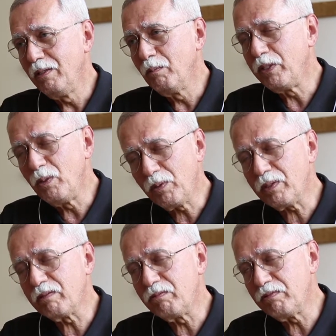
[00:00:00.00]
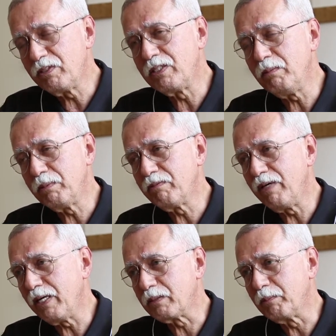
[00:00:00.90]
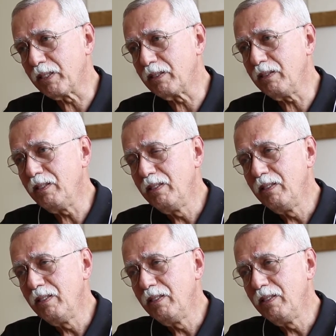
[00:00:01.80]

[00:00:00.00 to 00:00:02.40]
When you look at the simple facts, Martin,